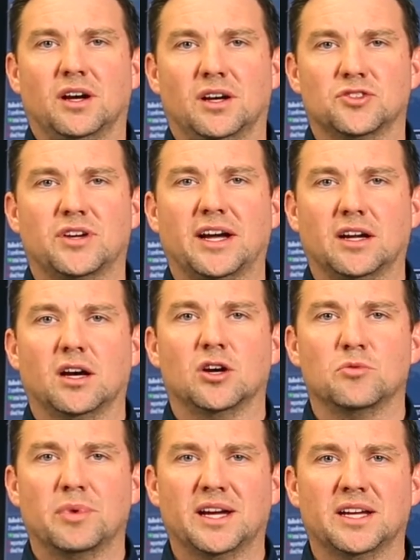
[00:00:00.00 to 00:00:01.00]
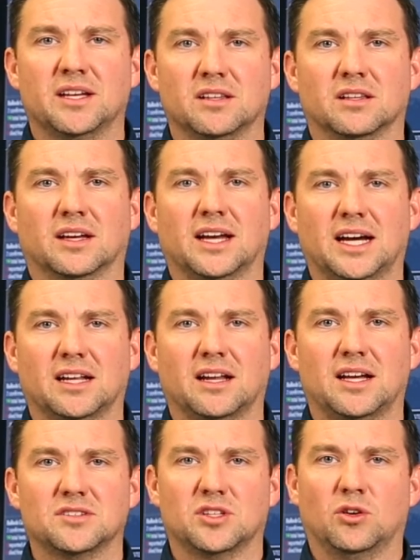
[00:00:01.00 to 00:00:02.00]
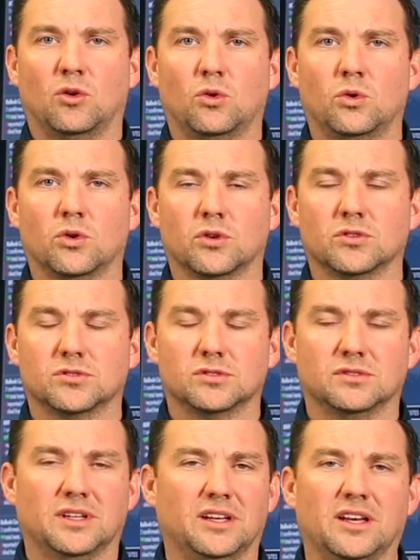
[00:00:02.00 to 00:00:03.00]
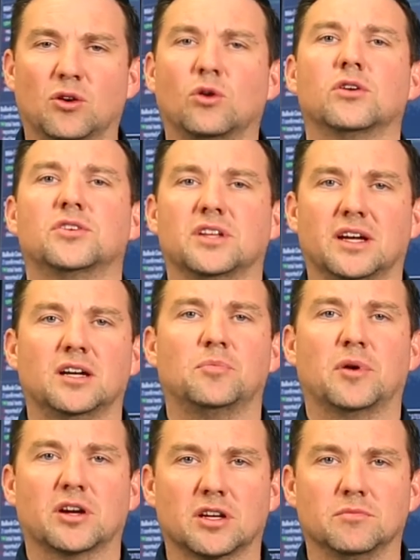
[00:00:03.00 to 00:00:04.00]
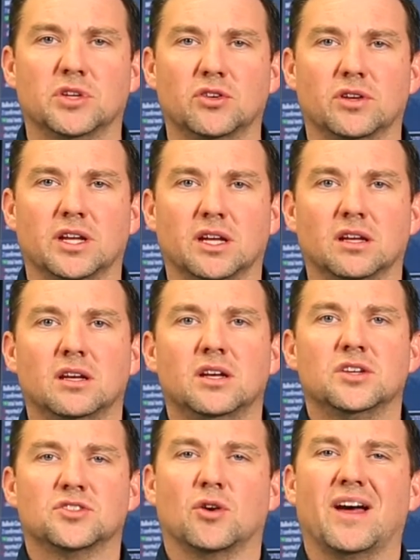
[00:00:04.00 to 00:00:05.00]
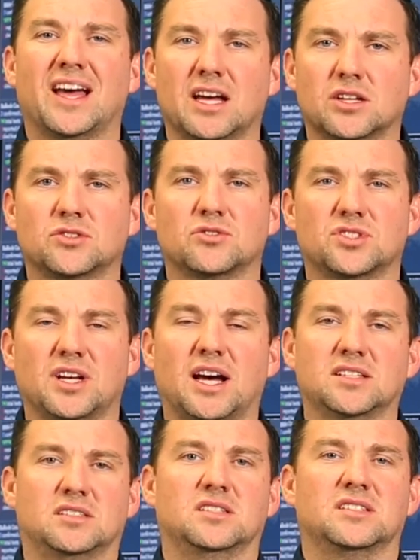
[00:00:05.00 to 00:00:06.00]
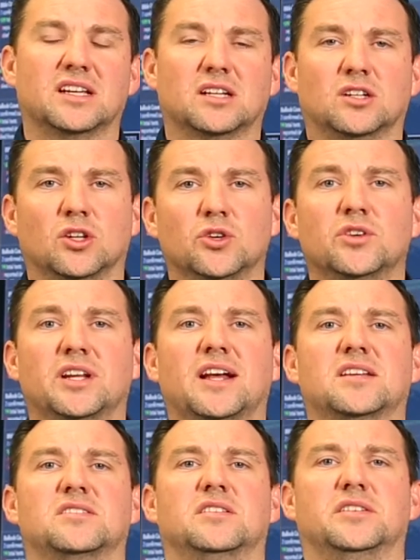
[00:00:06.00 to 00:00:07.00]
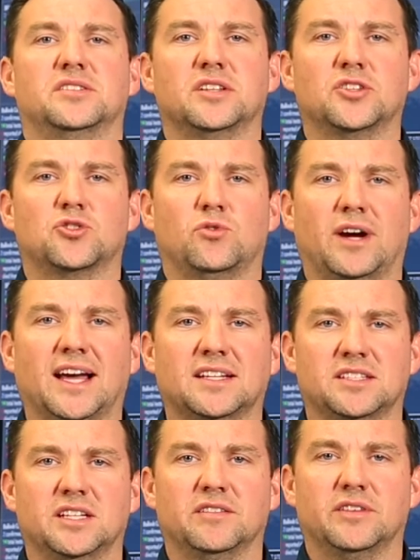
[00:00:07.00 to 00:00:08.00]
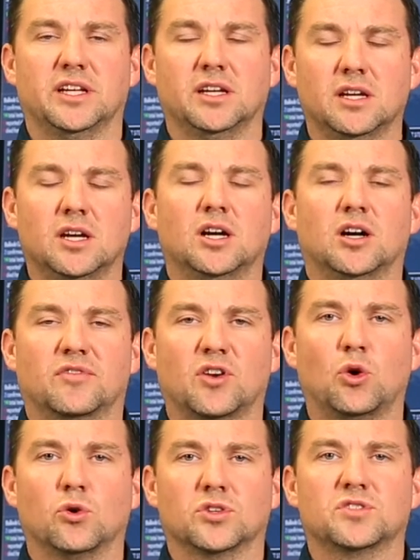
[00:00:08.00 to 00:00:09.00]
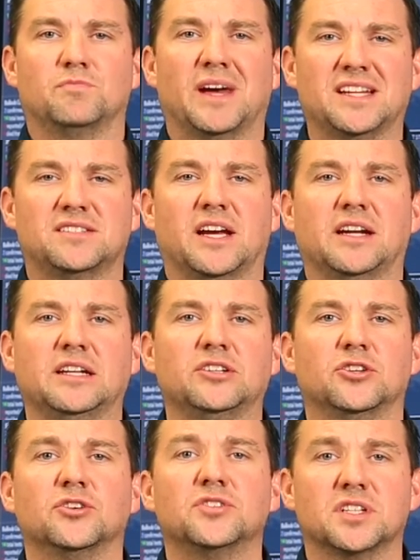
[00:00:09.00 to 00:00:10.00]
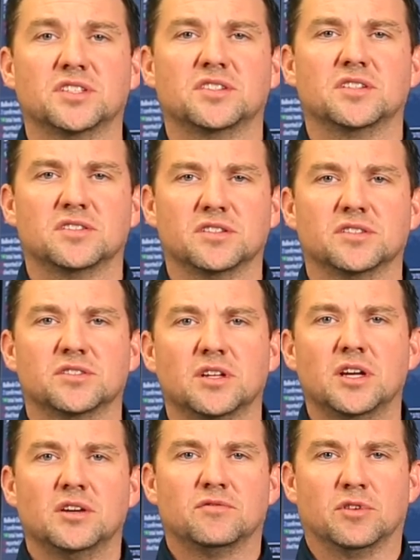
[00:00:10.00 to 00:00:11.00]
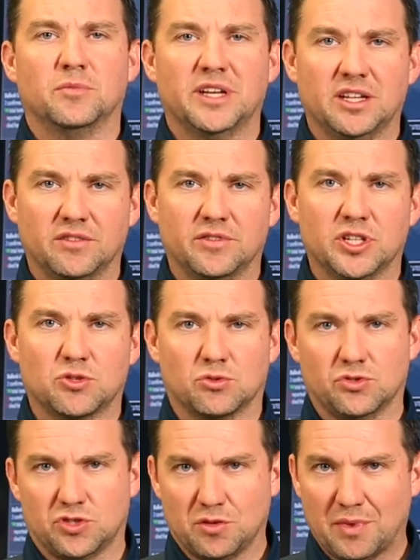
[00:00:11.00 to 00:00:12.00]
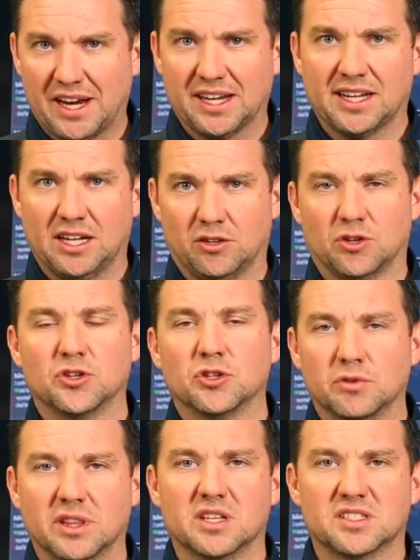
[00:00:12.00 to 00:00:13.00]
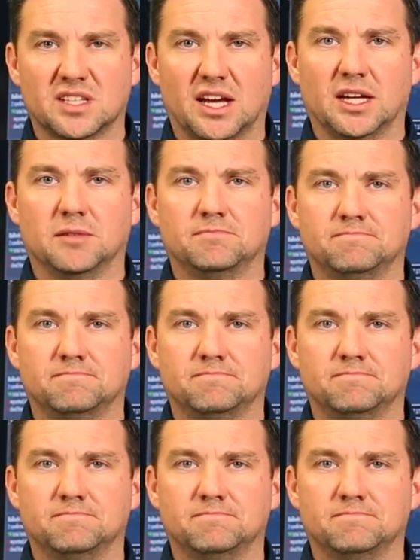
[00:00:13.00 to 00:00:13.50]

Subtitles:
trying to obey the guidelines and the orders in order to help our community. So exercise is included as an essential activity, of course maintaining your distances from individuals you may encounter doing the same.